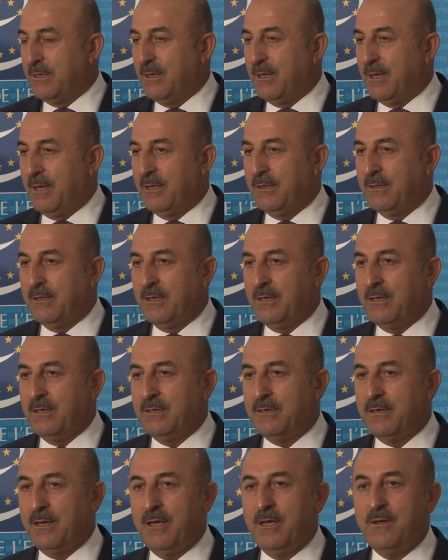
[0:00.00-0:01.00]
And
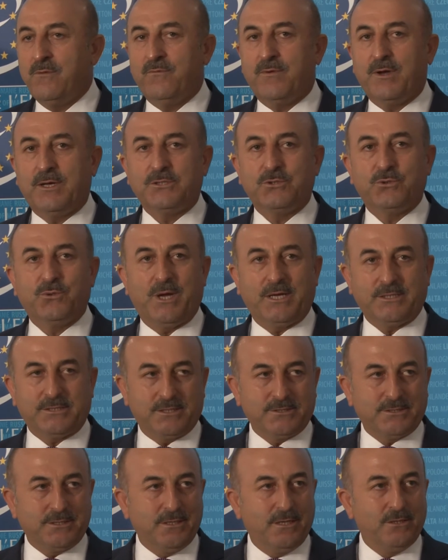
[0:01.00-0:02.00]
their aim was to
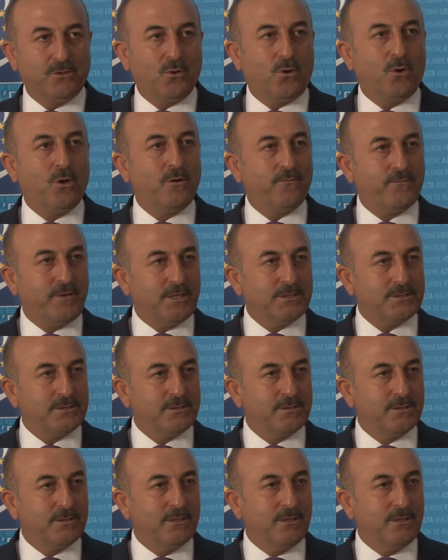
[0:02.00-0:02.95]
assassinate all of us,